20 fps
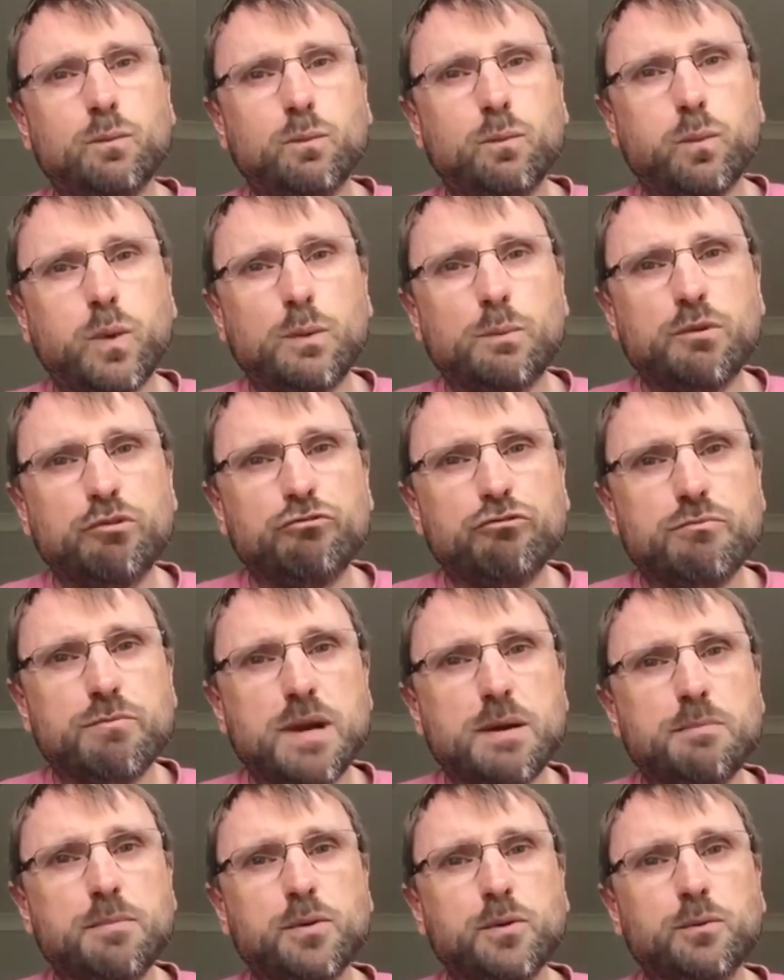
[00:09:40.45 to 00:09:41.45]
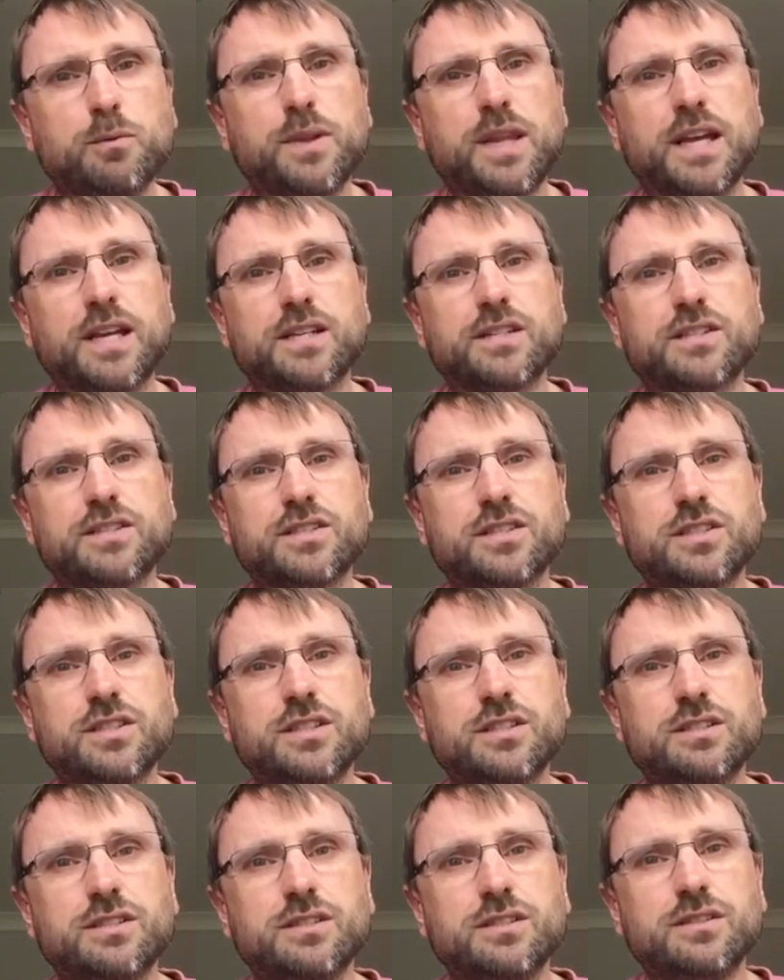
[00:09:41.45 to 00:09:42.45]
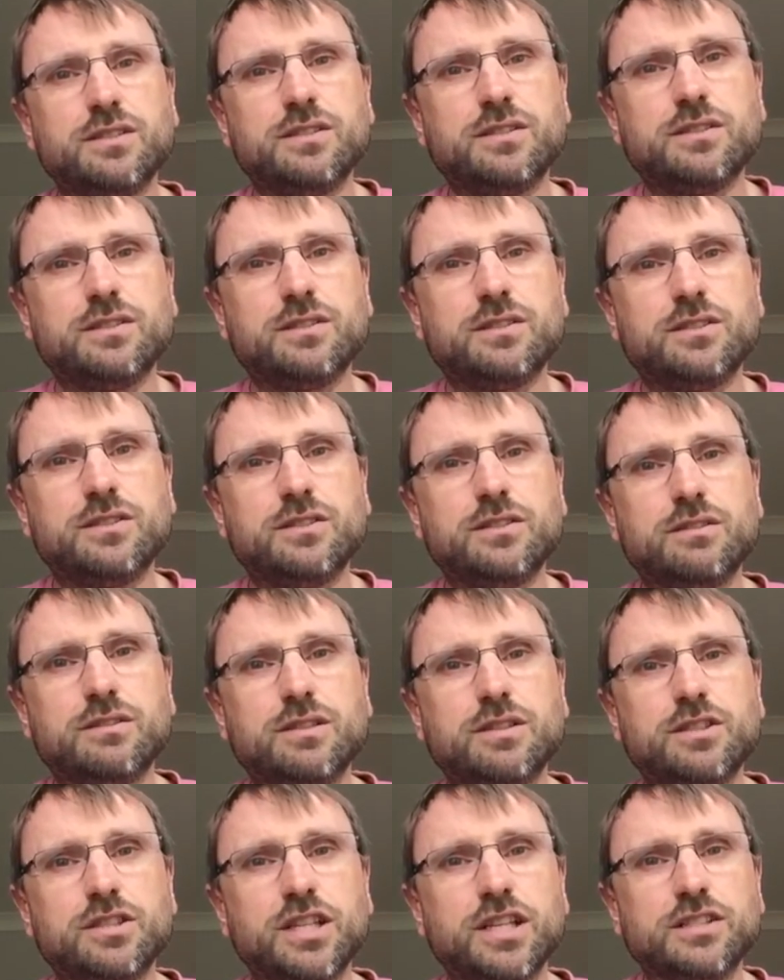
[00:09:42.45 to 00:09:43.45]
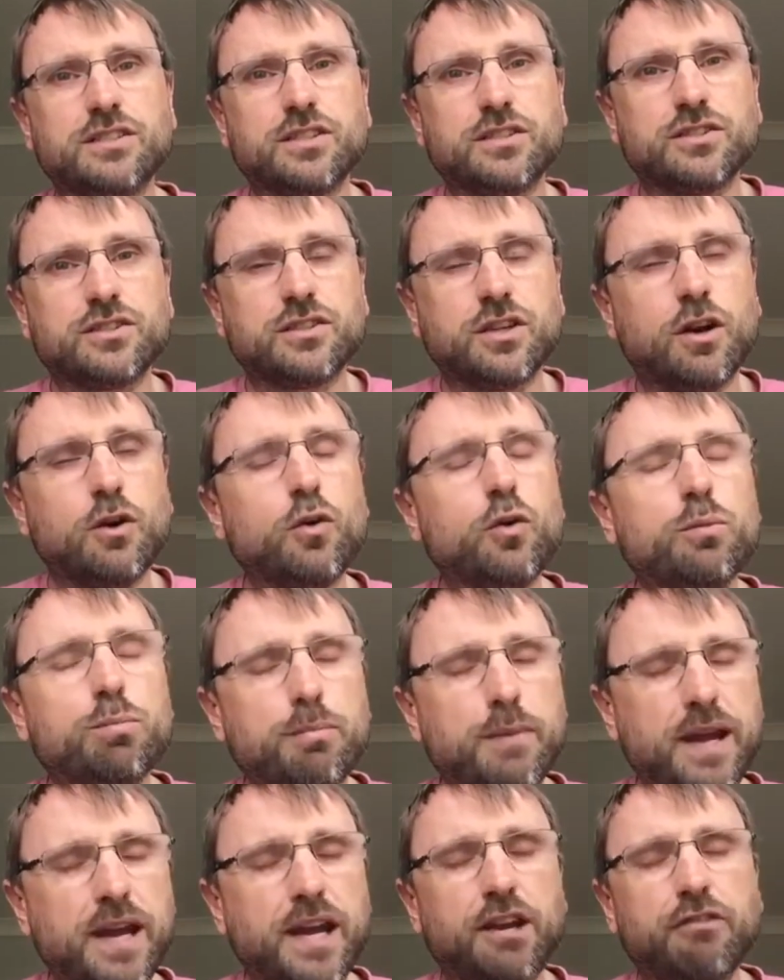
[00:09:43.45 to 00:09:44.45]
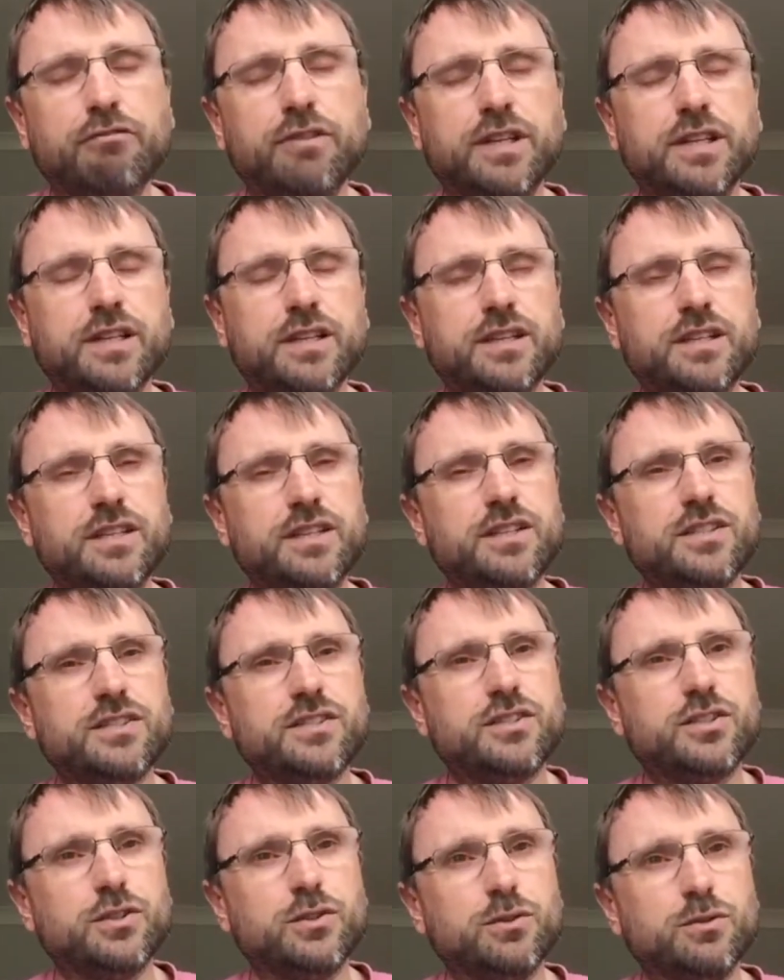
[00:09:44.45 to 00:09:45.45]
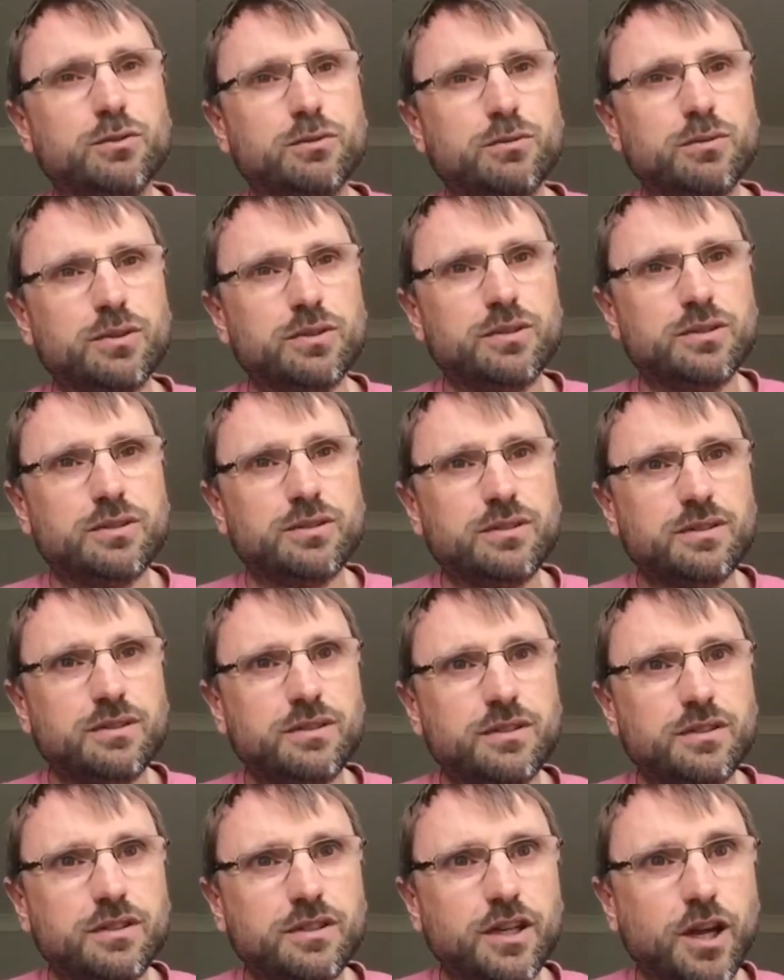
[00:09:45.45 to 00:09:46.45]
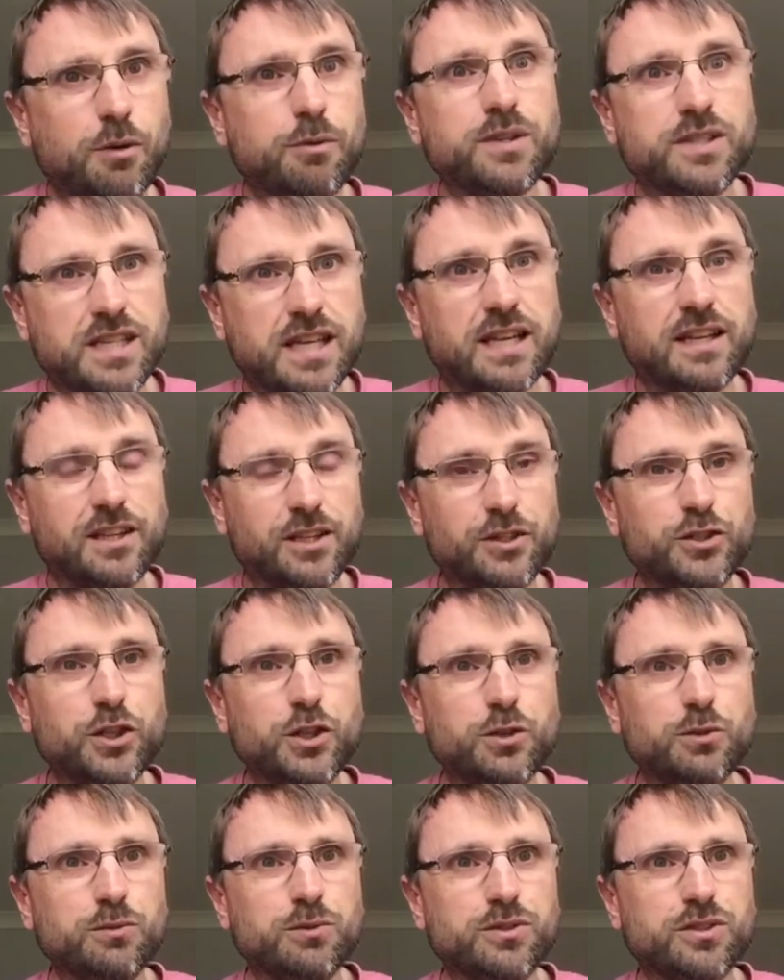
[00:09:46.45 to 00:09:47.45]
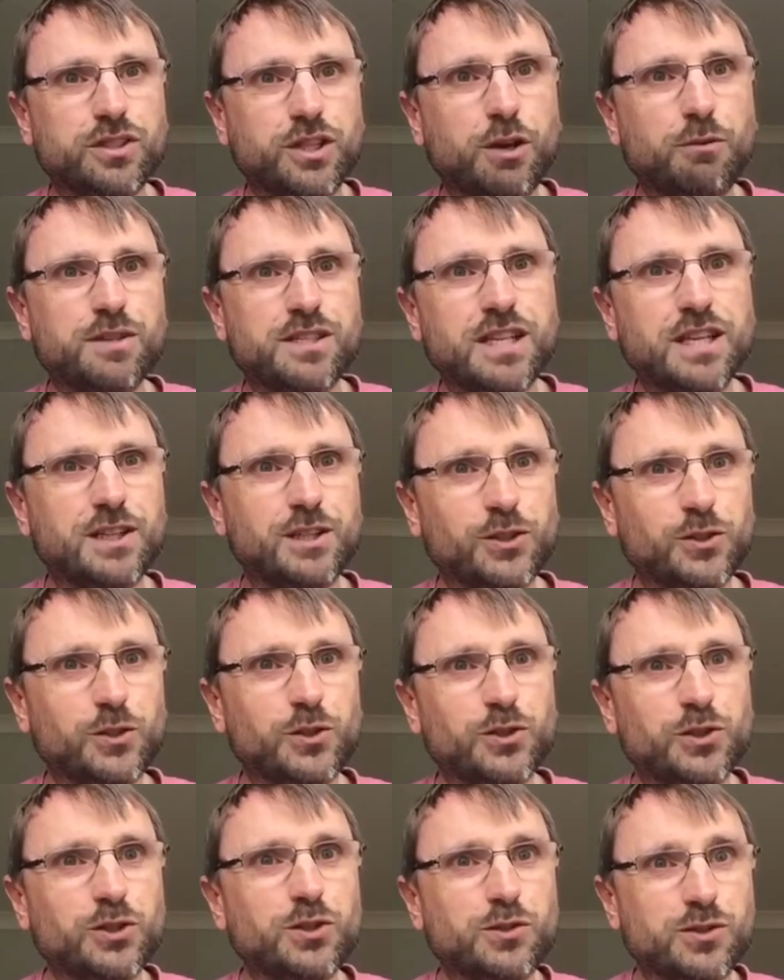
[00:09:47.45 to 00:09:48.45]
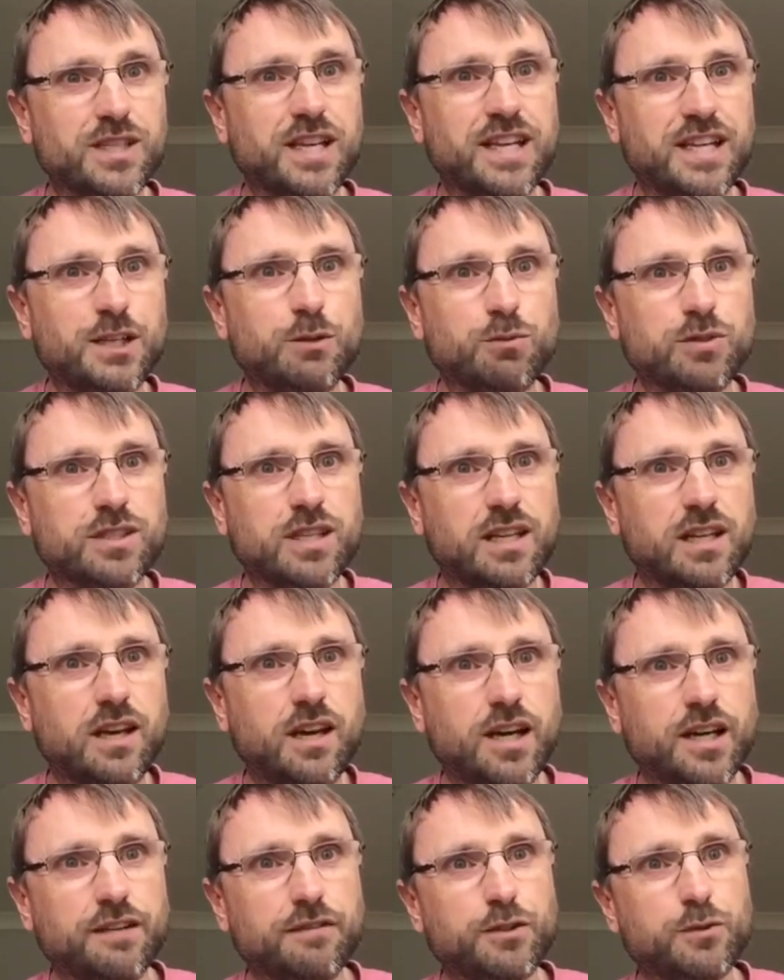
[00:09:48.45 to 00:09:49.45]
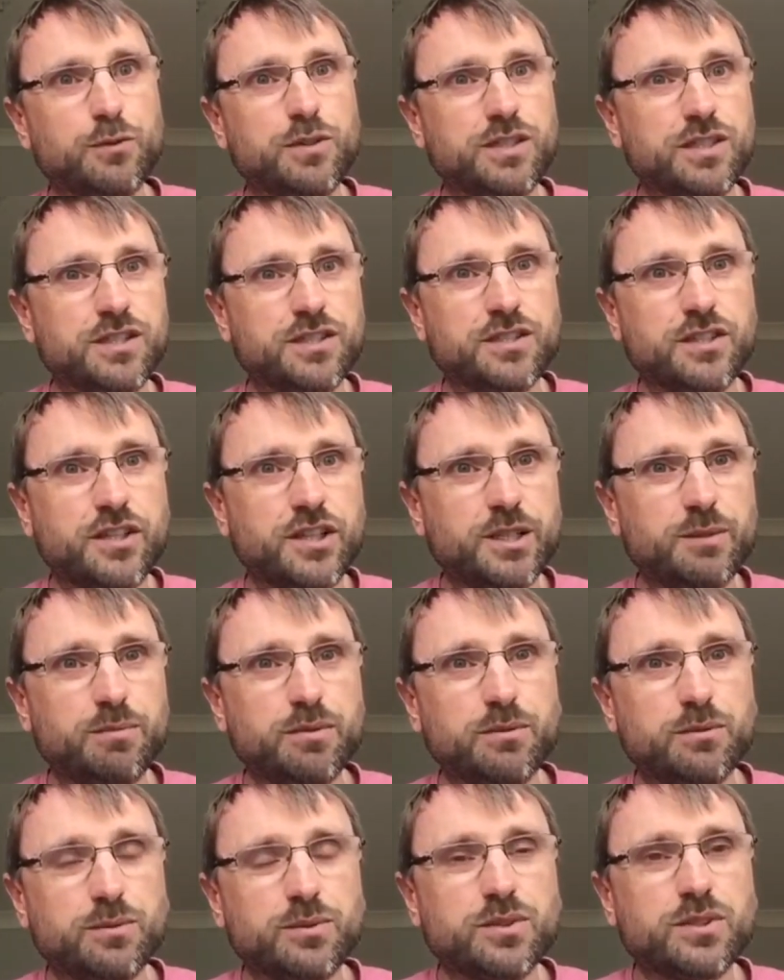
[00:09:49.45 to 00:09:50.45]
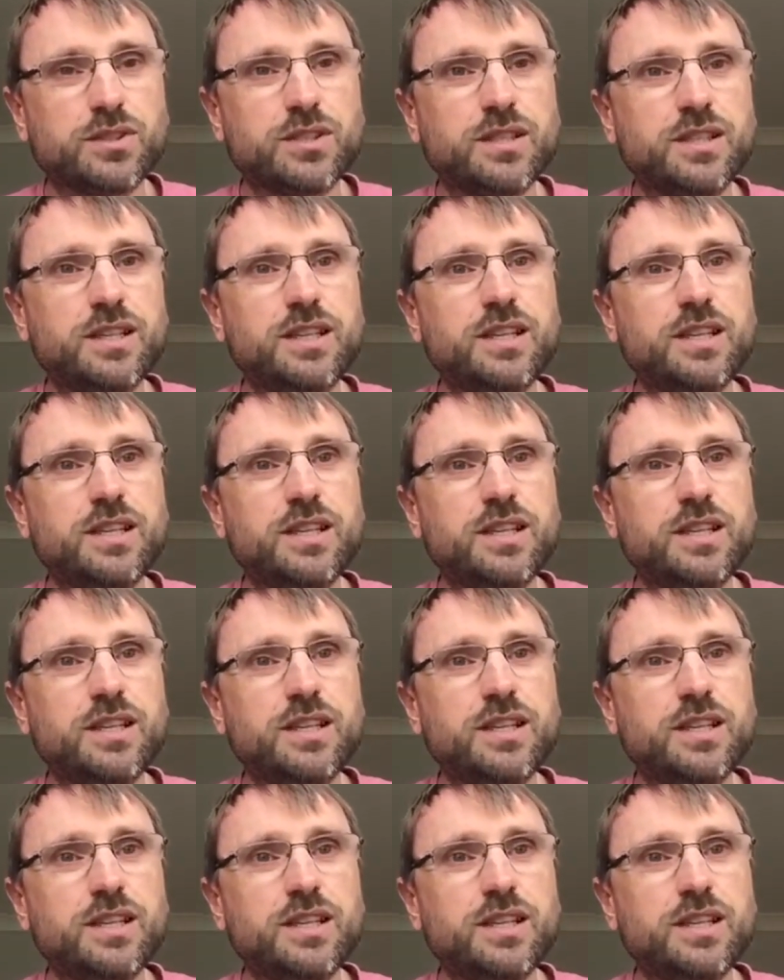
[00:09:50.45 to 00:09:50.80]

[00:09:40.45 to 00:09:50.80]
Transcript: we remember that Jesus told Mary to go and tell the news, go and tell the good news that he was alive to his disciples.